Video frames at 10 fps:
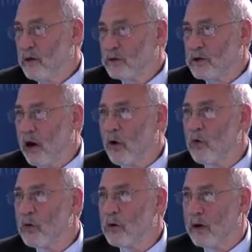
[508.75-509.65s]

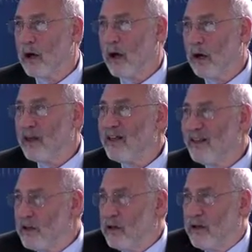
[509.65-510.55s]
So
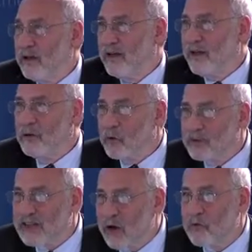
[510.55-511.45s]
if there
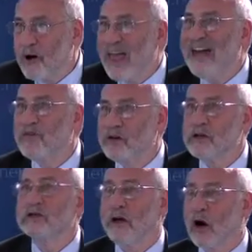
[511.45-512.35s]
was ever
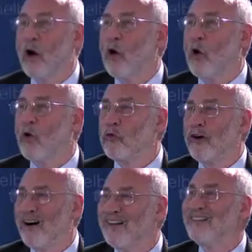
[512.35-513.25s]
evidence of
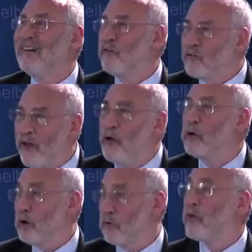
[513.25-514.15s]
a
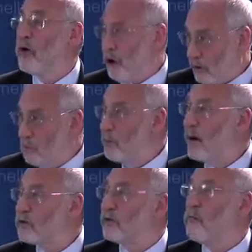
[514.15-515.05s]
failure of
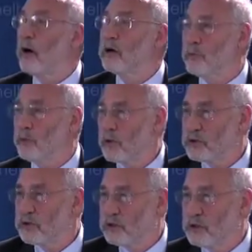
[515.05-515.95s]
competitive market
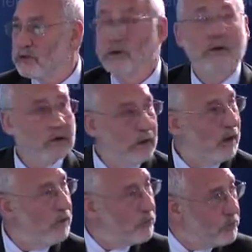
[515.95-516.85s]
processes,
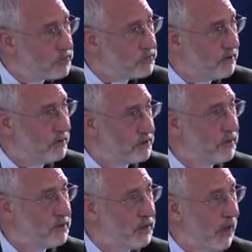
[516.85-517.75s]
this is an
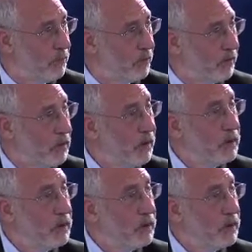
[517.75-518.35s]
example.